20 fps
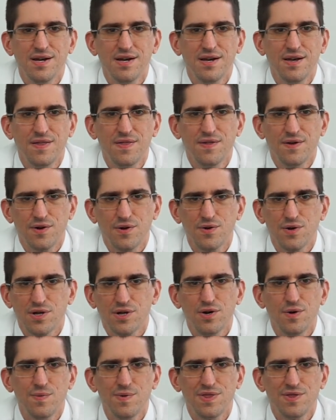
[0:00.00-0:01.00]
they're going to
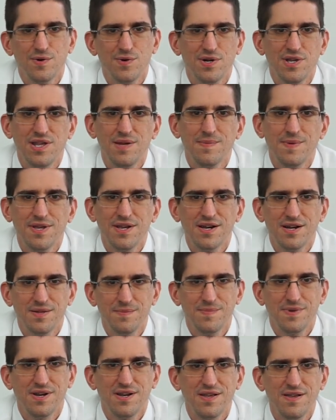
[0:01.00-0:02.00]
go with their deeply
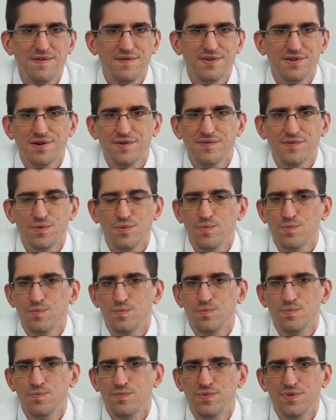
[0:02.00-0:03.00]
held beliefs over
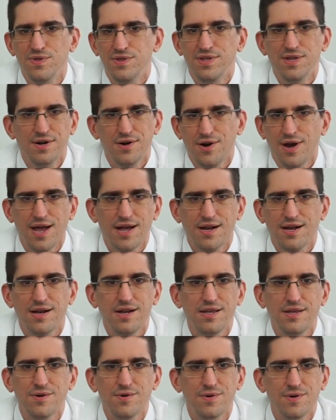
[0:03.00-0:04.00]
their
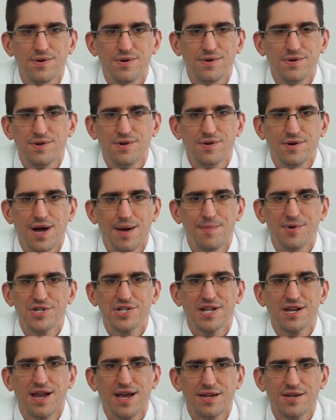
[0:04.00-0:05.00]
likely, or you know, how much
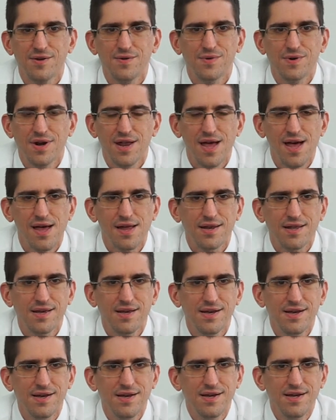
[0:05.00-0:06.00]
they like you or not.
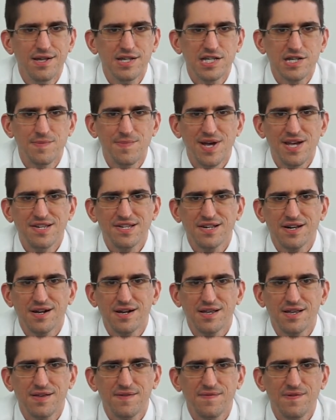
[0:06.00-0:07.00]
So
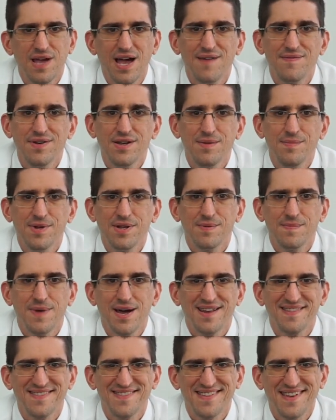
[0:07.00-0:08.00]
basically, if you have a limited
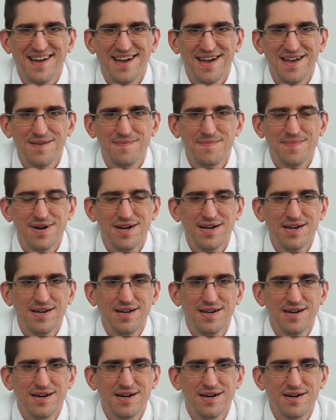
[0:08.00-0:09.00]
amount of time
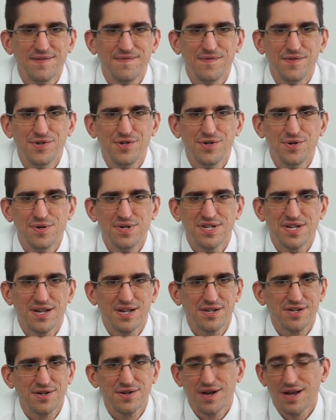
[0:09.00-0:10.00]
for jury
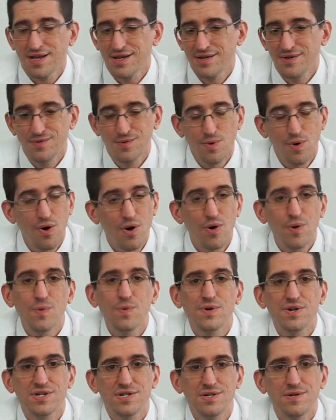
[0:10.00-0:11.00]
selection, like you
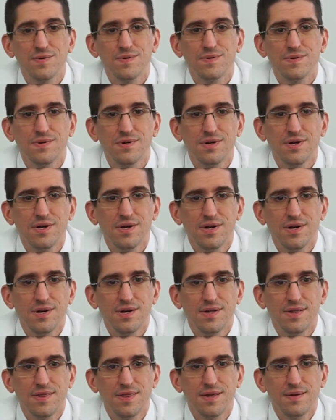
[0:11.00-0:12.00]
always do,
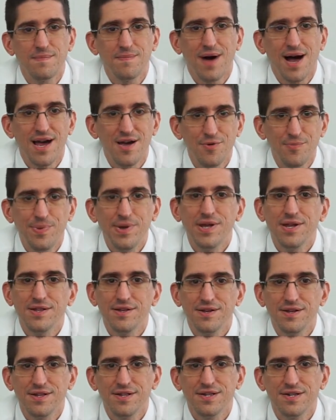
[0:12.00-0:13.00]
then my
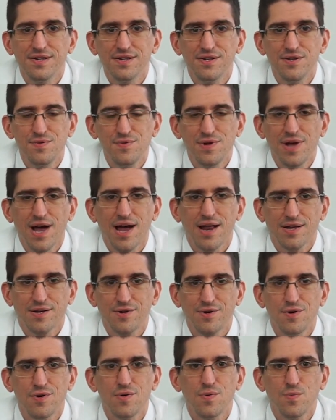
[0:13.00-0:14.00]
opinion is you got to
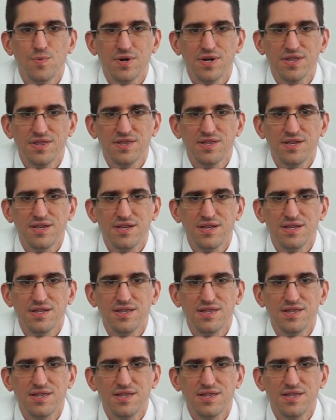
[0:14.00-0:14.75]
go with the